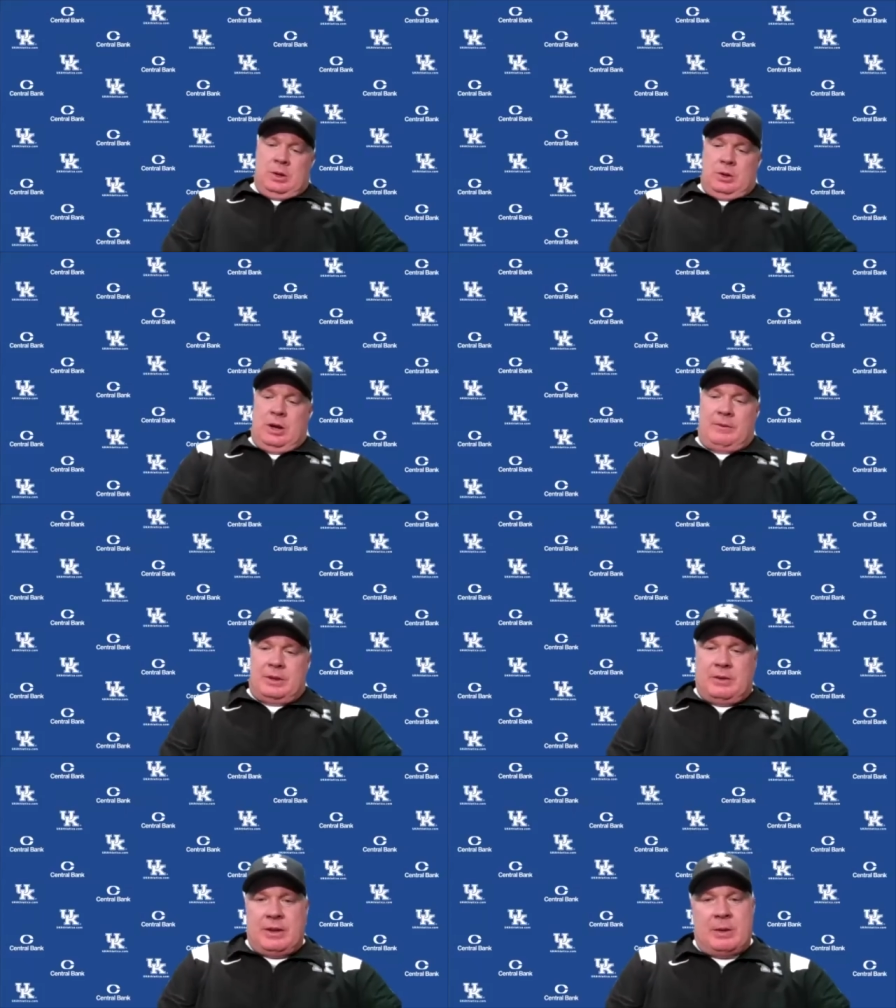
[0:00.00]
you have to
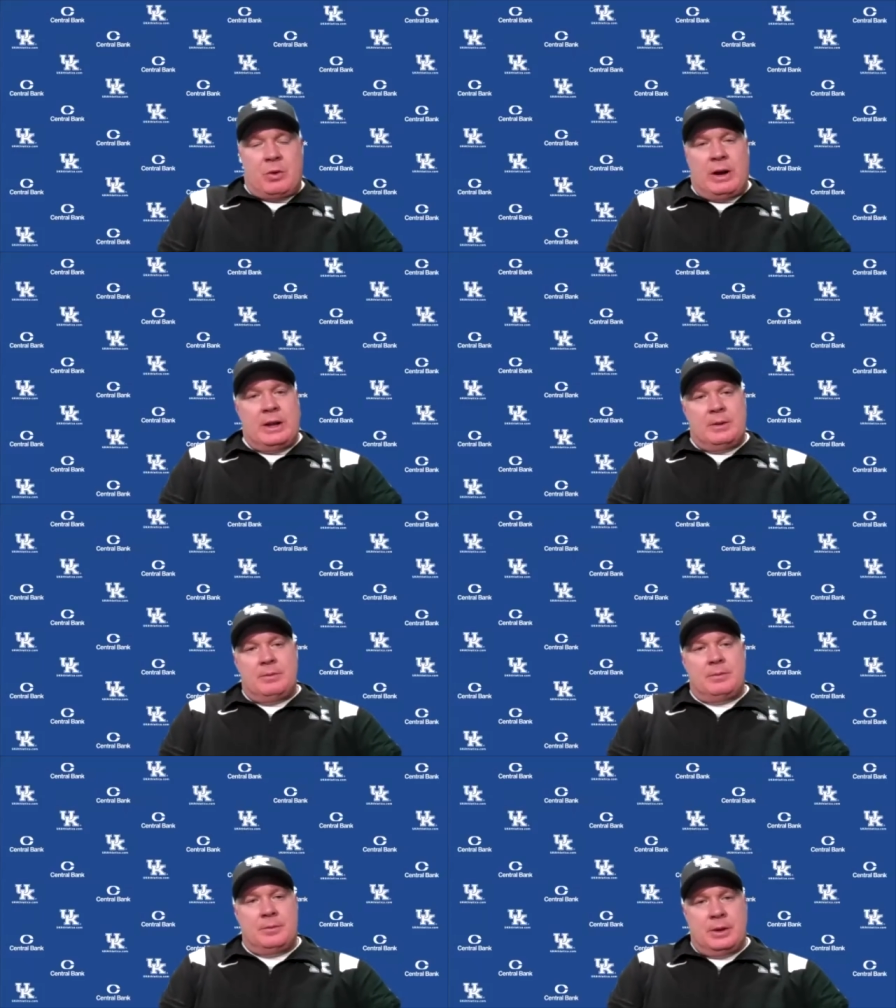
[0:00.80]
give them credit.
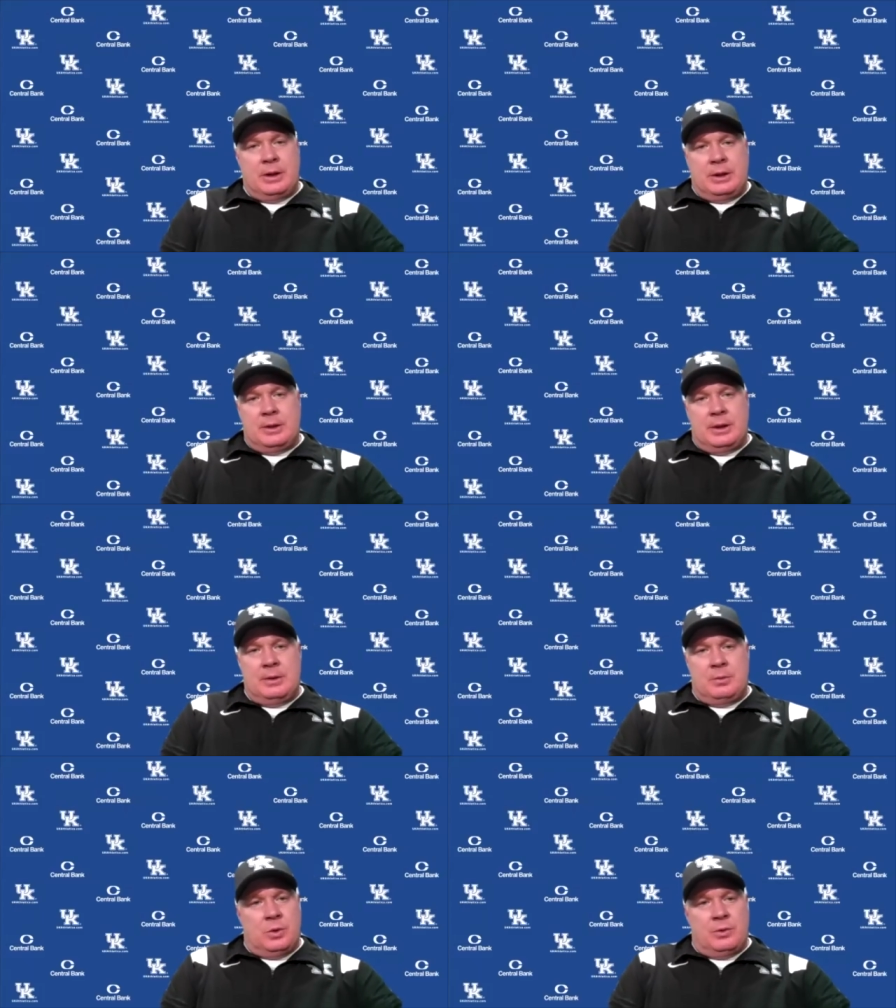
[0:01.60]
They they
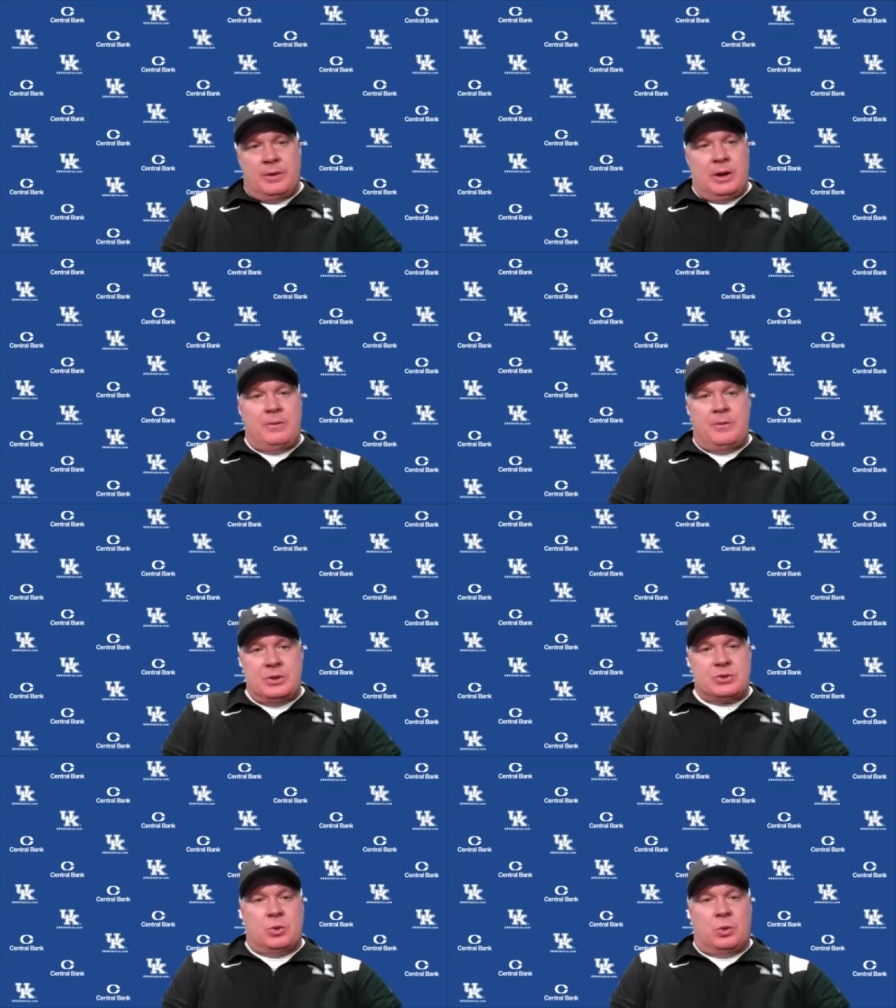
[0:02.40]
were very
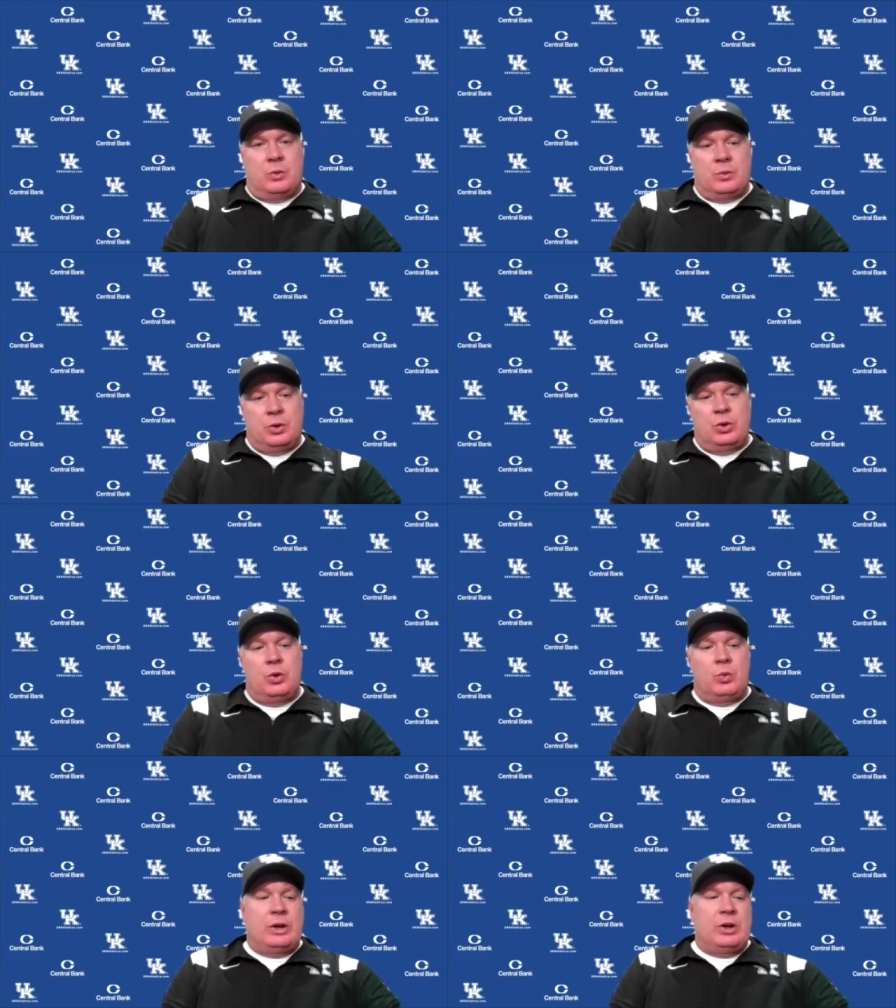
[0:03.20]
physical. You
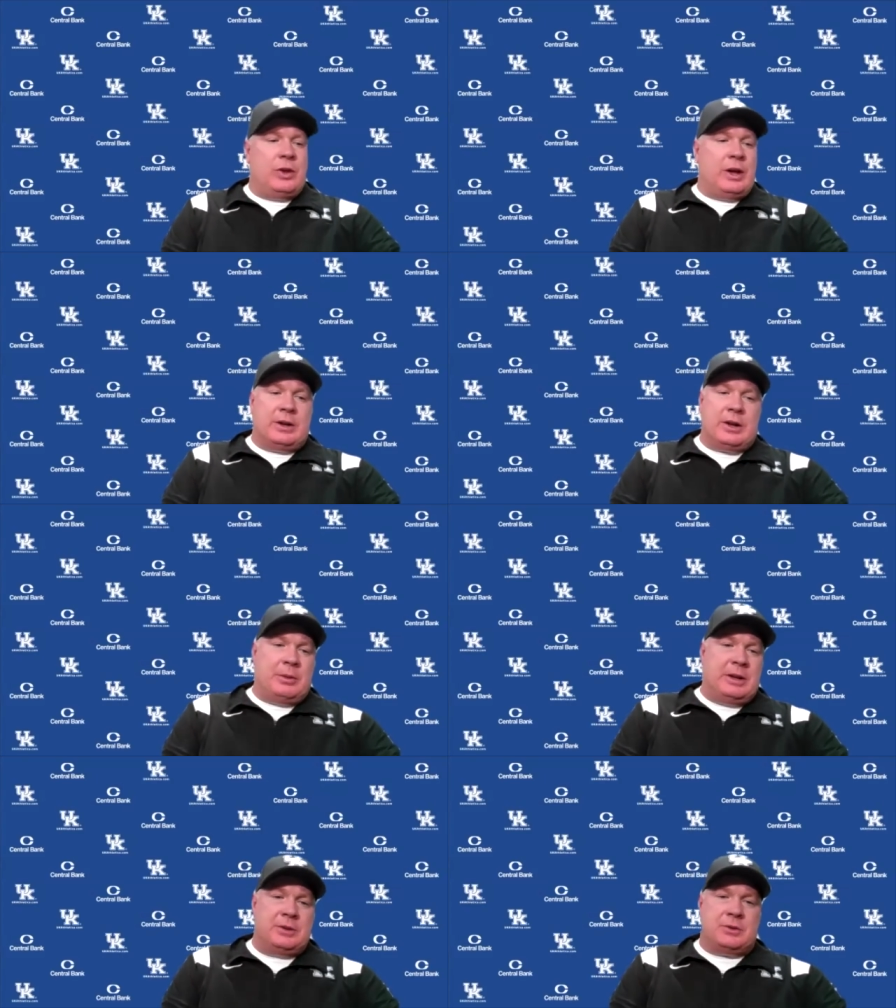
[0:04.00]
we knew that
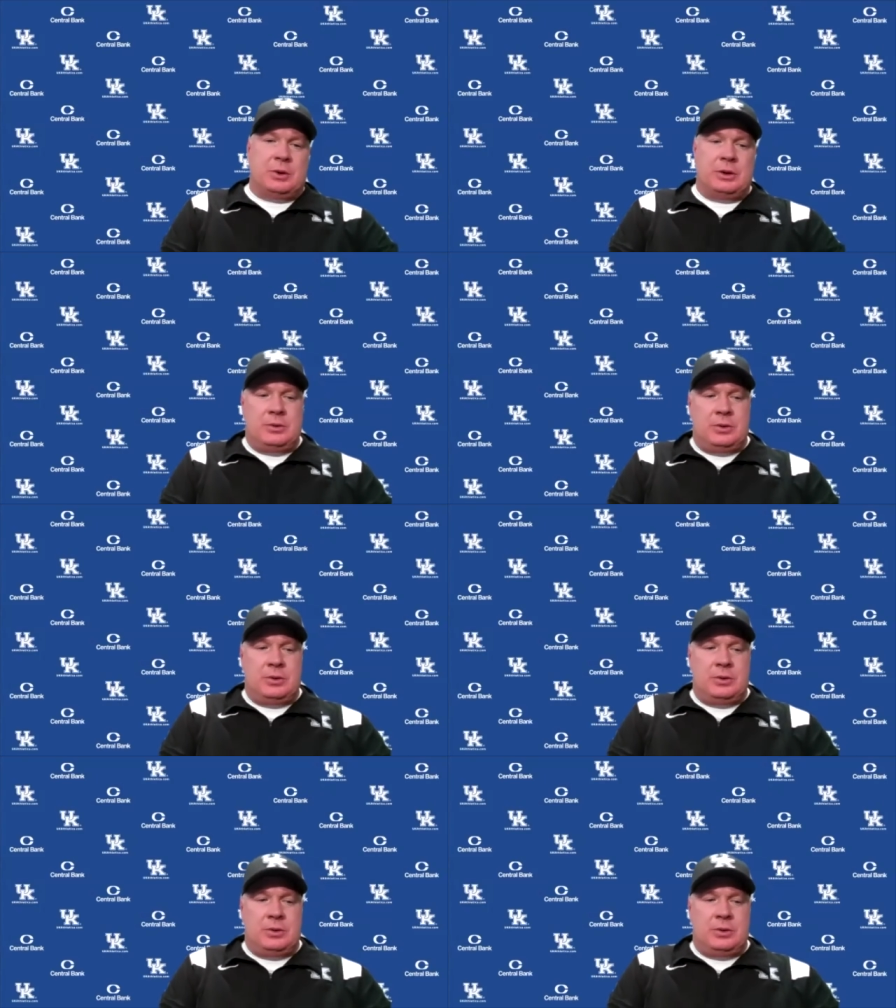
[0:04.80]
coming into it.